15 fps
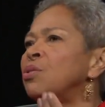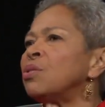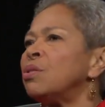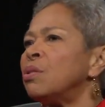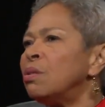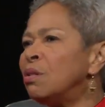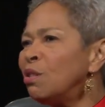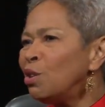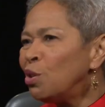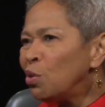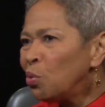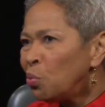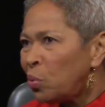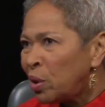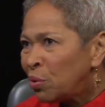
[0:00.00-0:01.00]

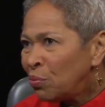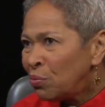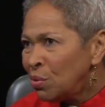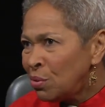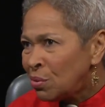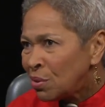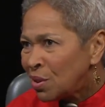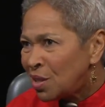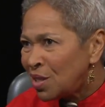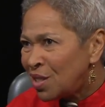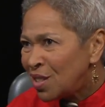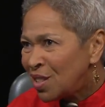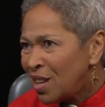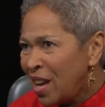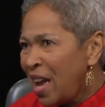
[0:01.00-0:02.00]
Mm-hmm. with
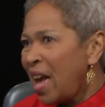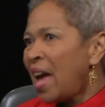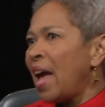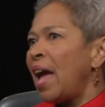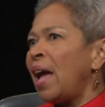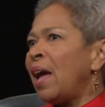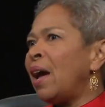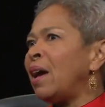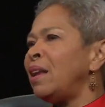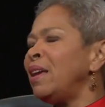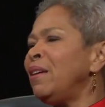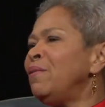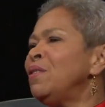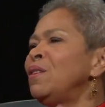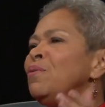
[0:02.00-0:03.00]
roots. Mm-hmm. And
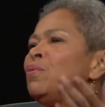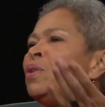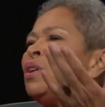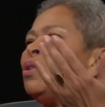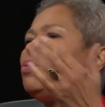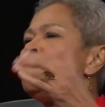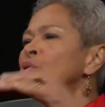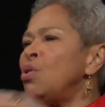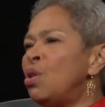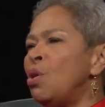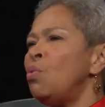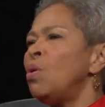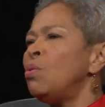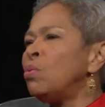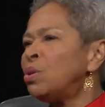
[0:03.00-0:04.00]
even if we don't know
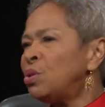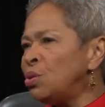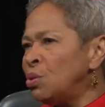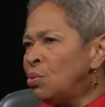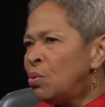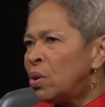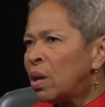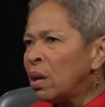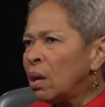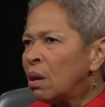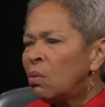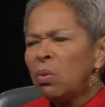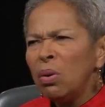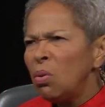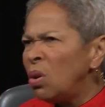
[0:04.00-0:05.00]
what we're doing,
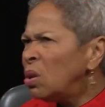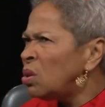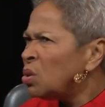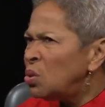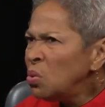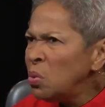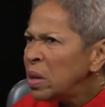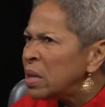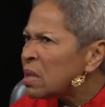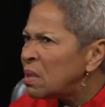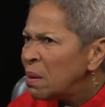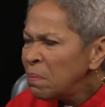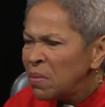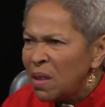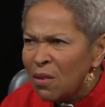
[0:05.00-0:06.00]
we're all doing
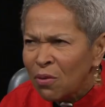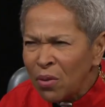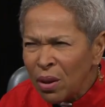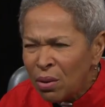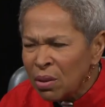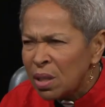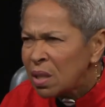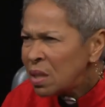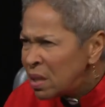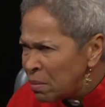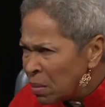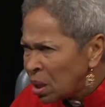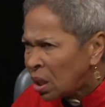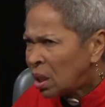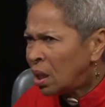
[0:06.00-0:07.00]
something very
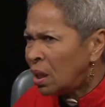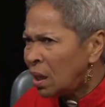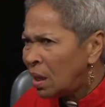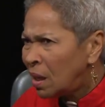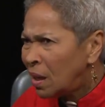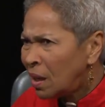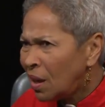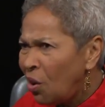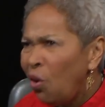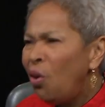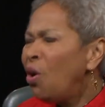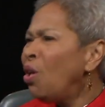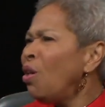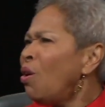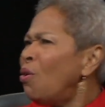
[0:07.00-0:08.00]
similar
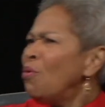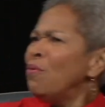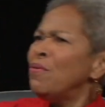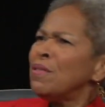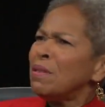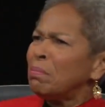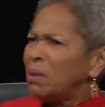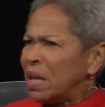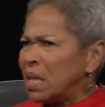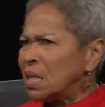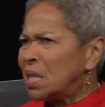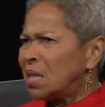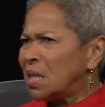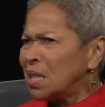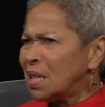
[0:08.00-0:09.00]
all over the place.